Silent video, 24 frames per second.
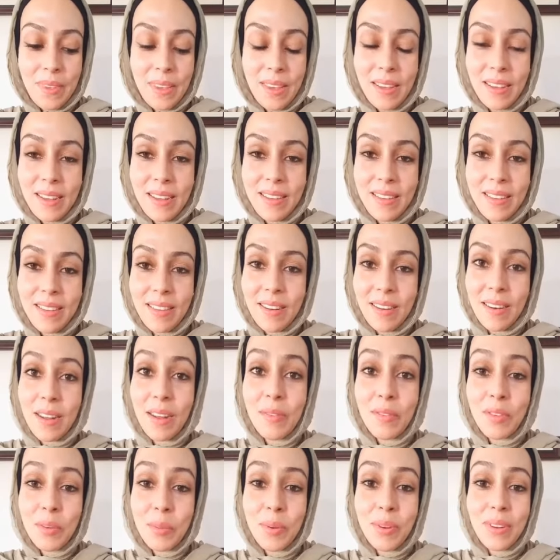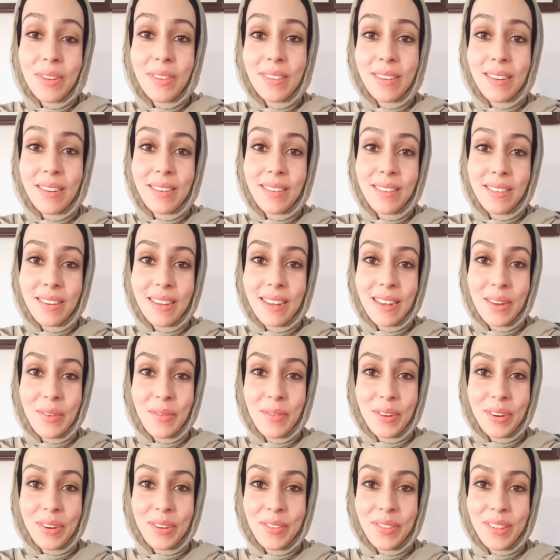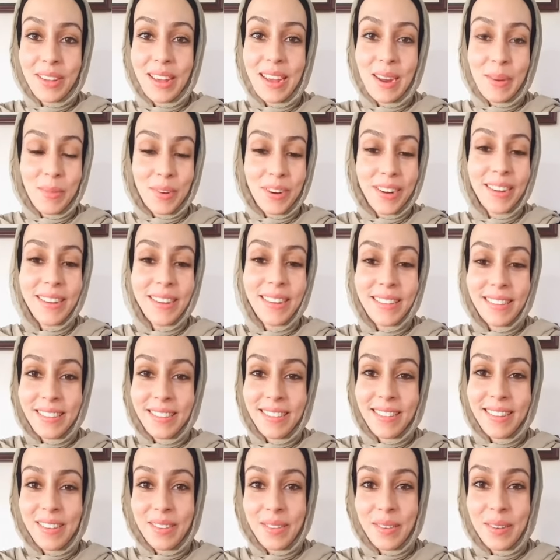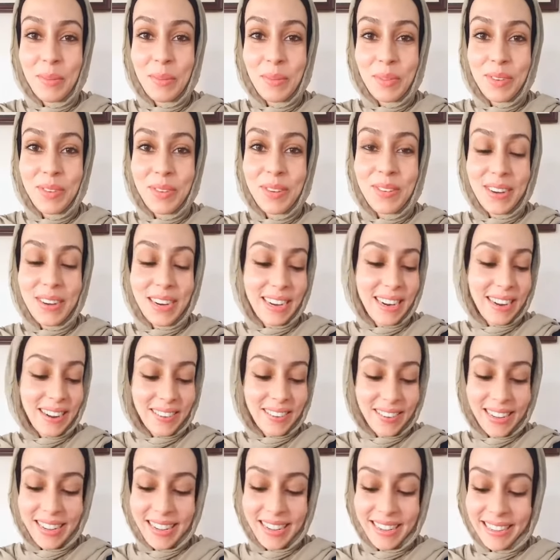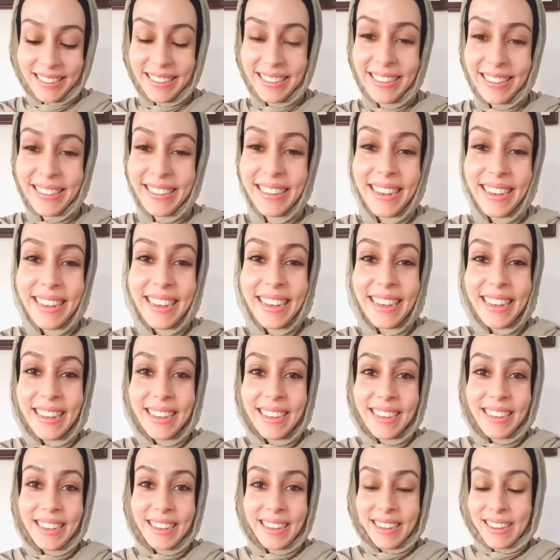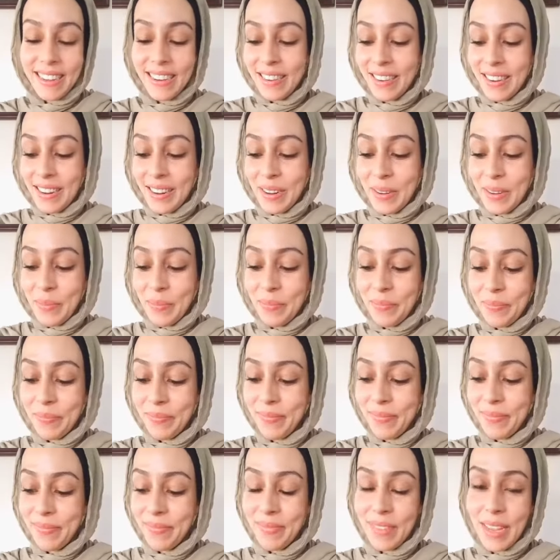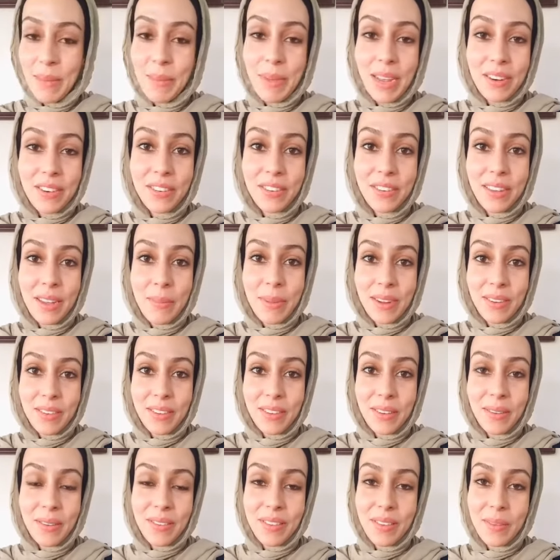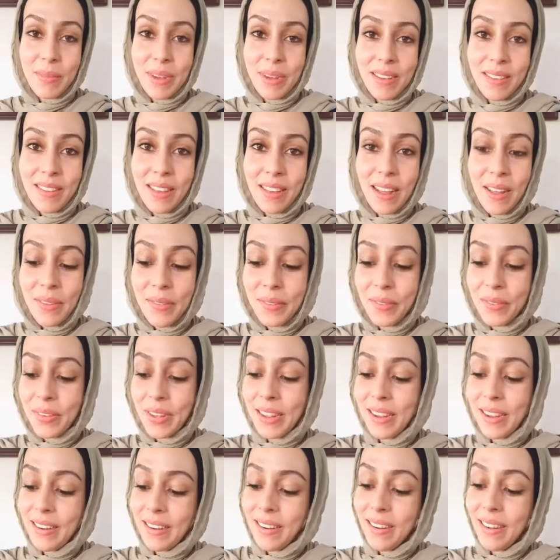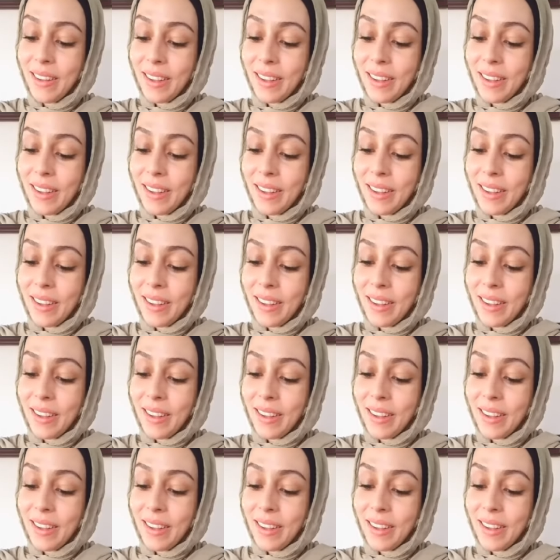As uncomfortable as it is to get in front of the camera, that's what I'm doing right now. And I'm actually about to use it myself, and